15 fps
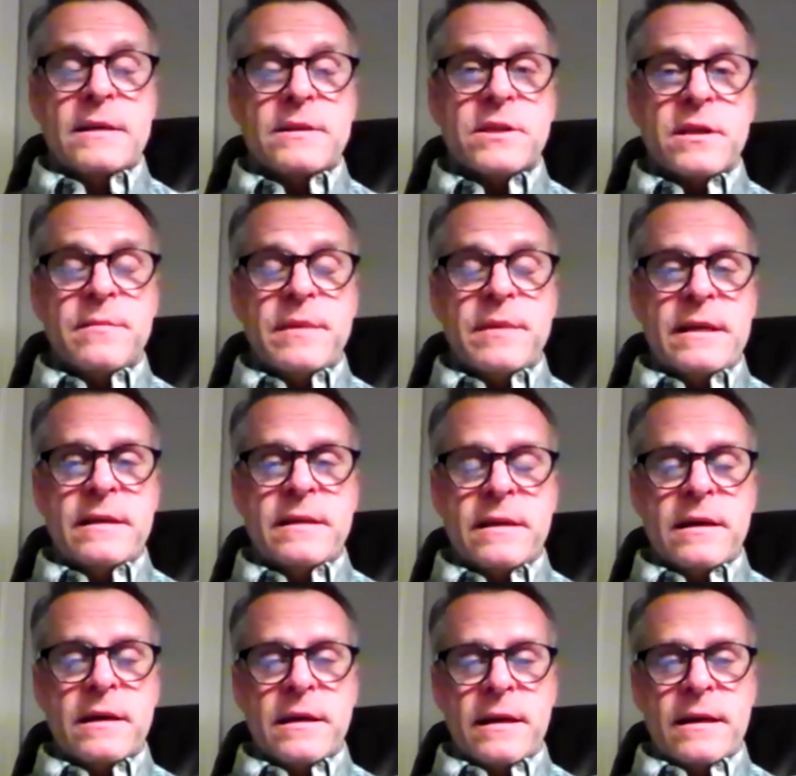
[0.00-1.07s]
going to be
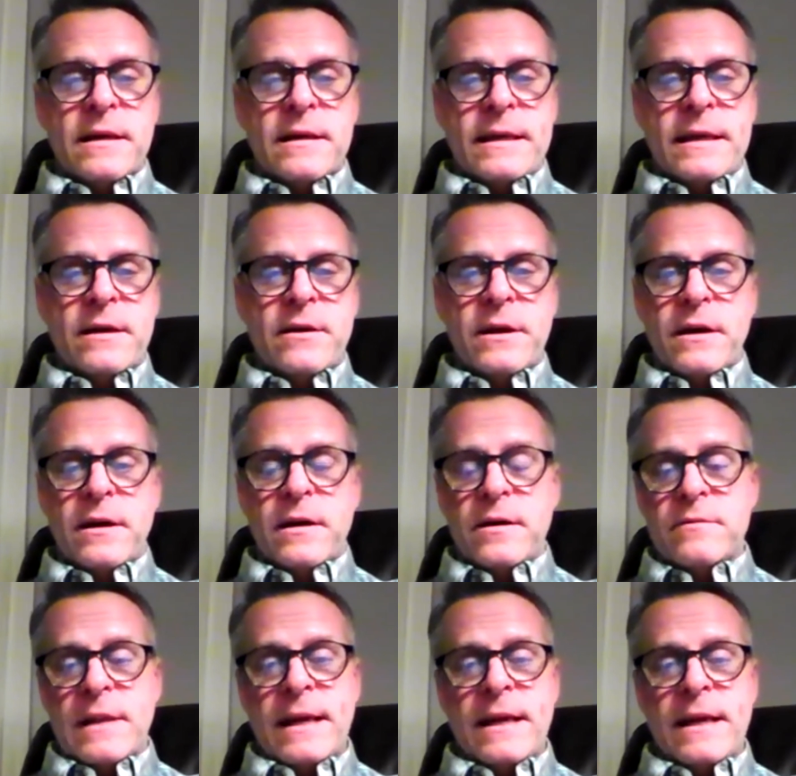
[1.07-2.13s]
the key area
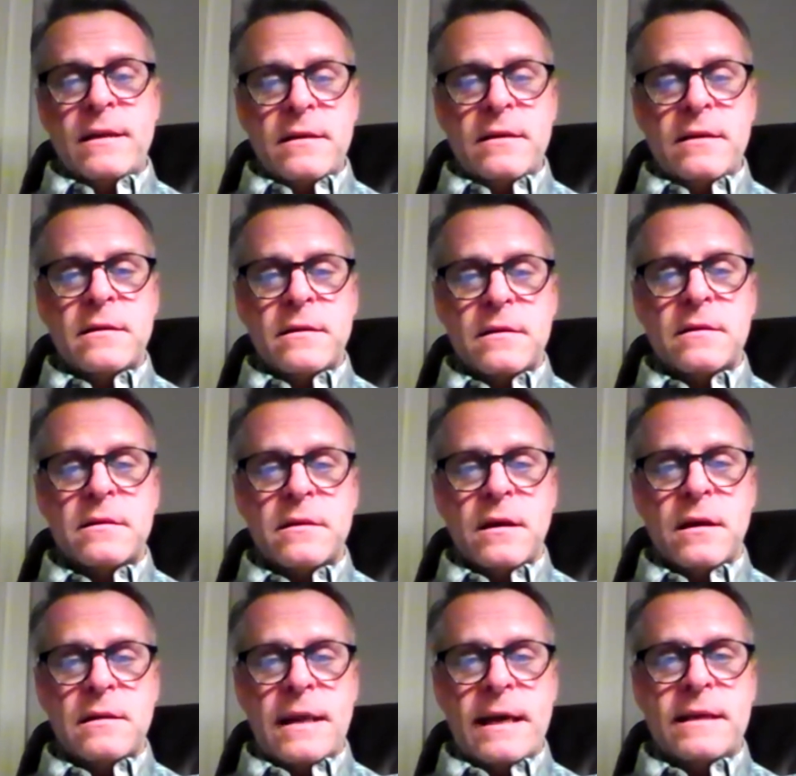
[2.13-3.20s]
of land
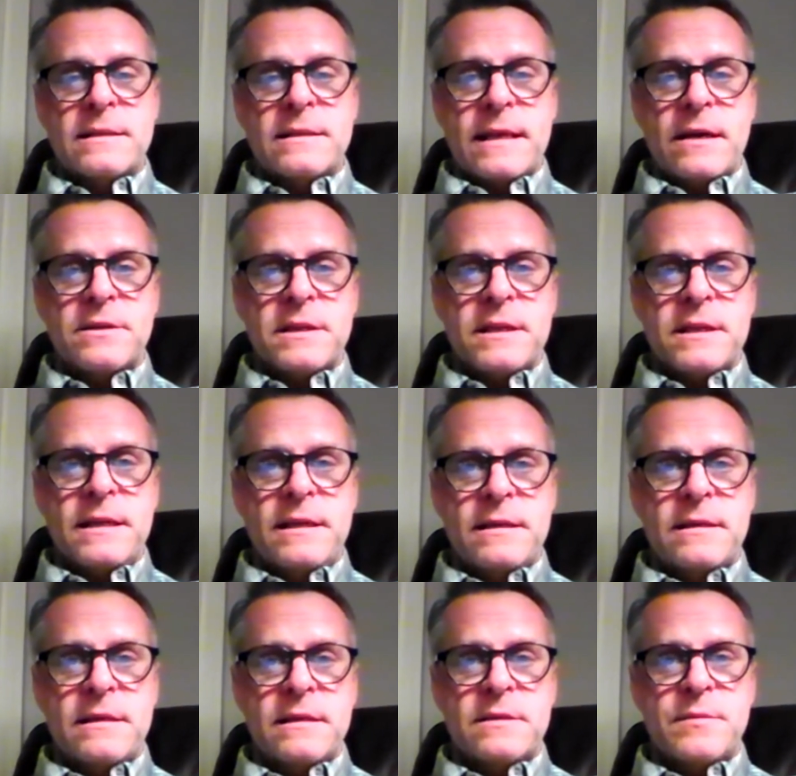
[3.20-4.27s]

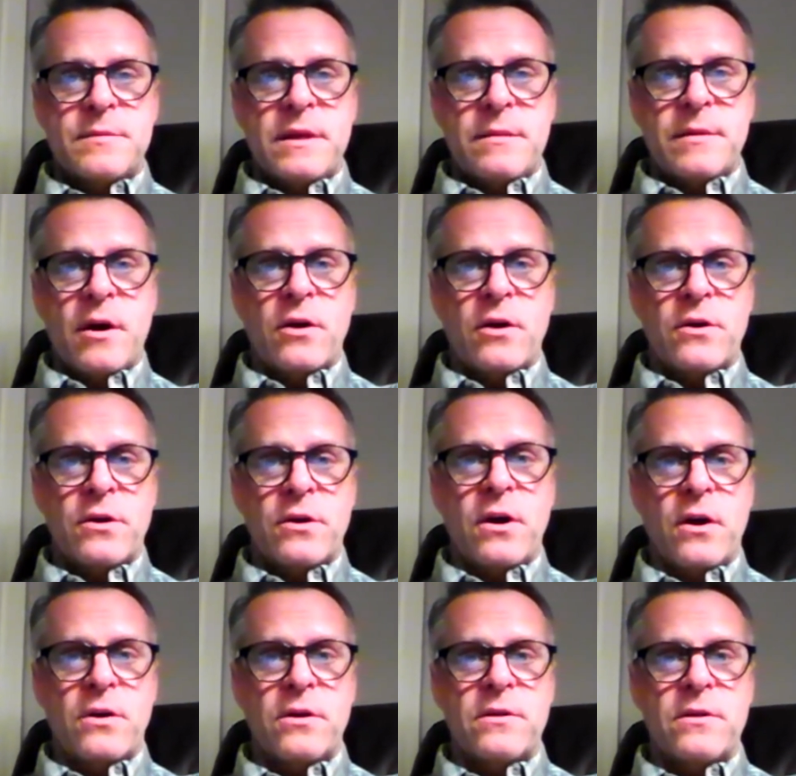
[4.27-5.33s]
scarcity. It's becoming harder and
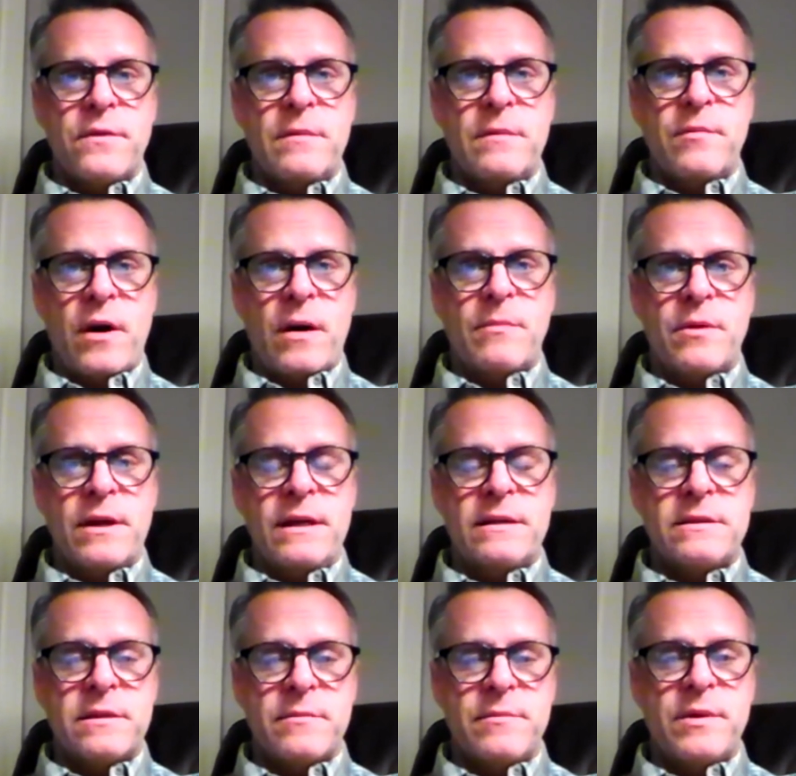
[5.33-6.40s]
harder to find property
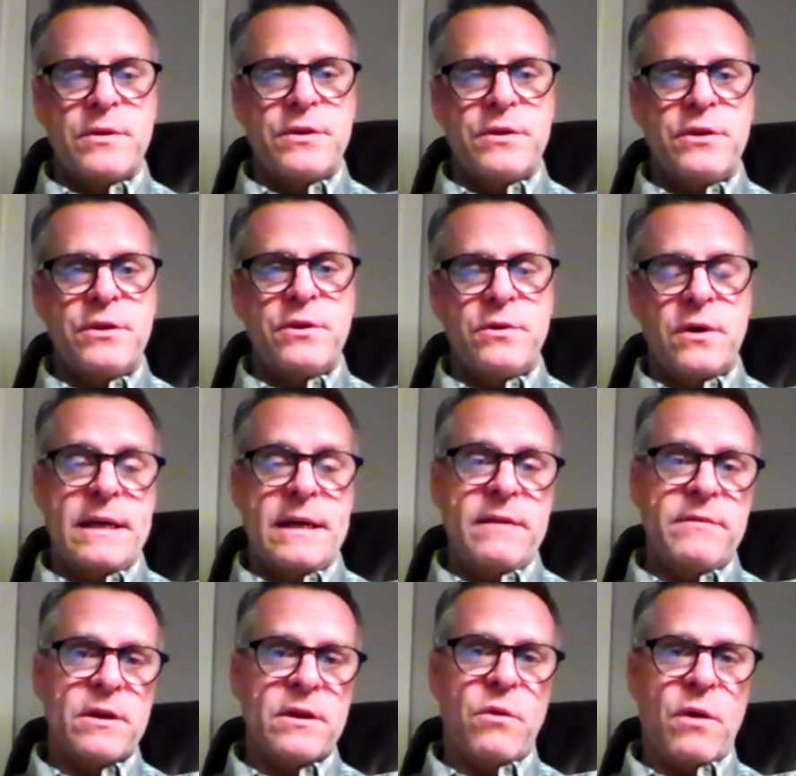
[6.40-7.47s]
to build new and
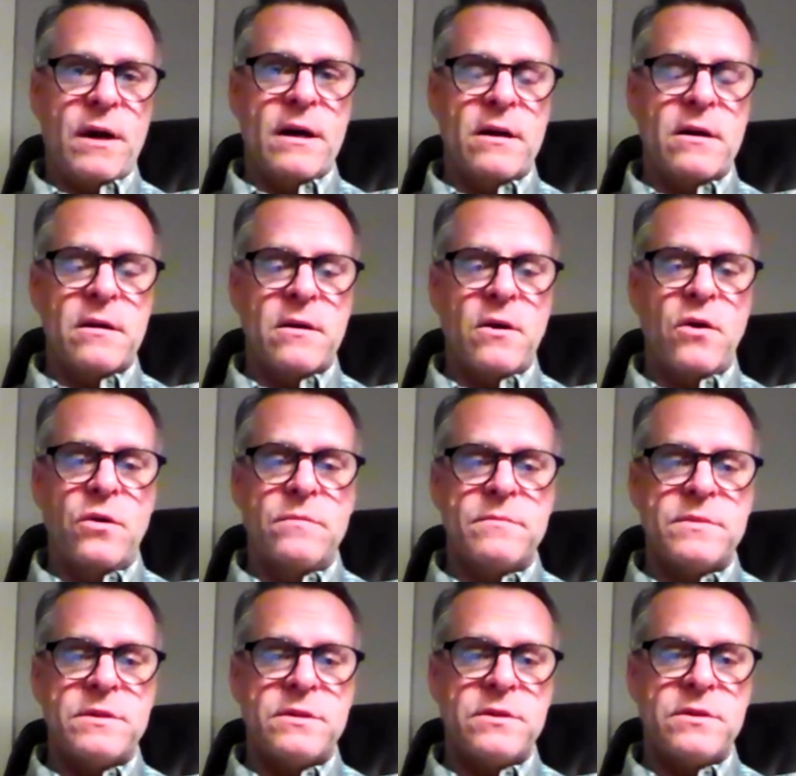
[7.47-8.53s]
even acquire
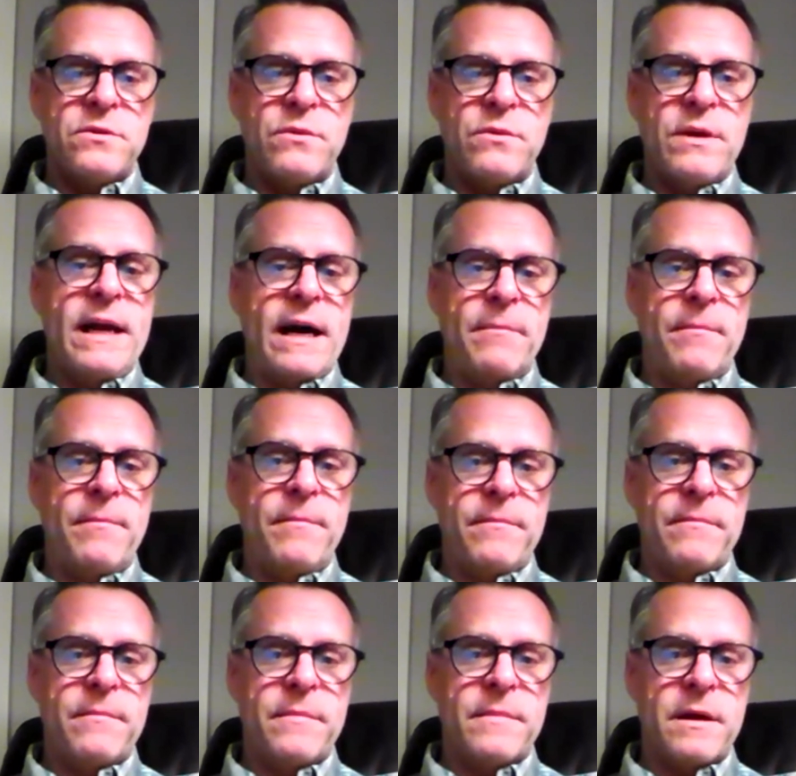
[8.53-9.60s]
homes to rehab
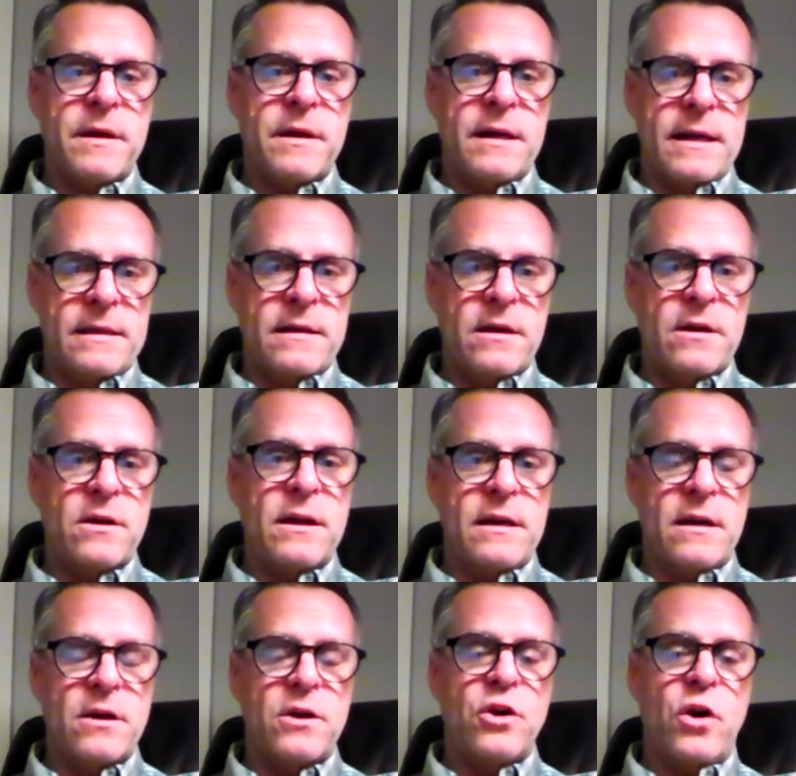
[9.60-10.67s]
in
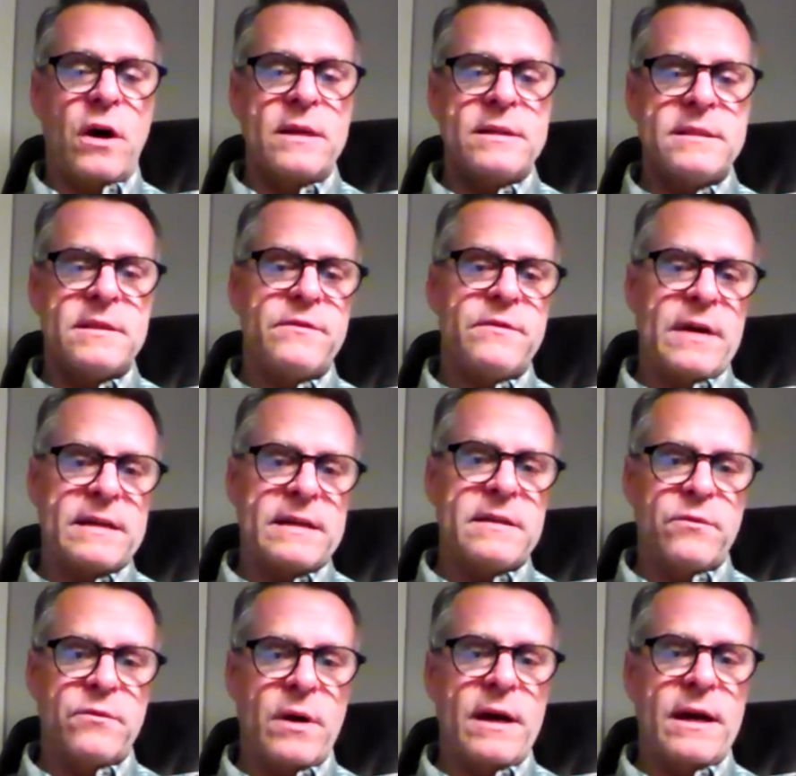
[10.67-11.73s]
a
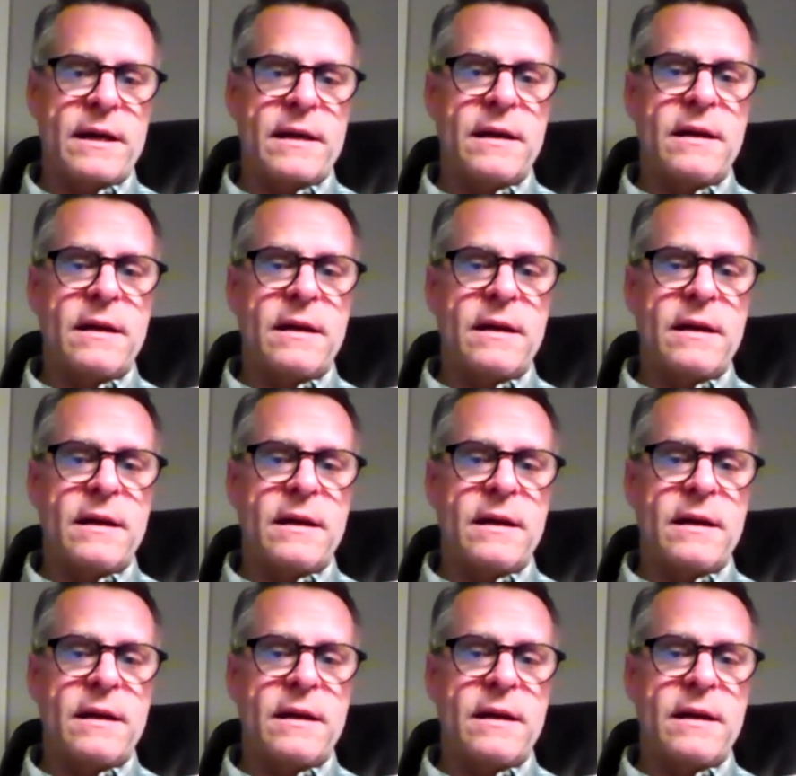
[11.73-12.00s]
cost-effective way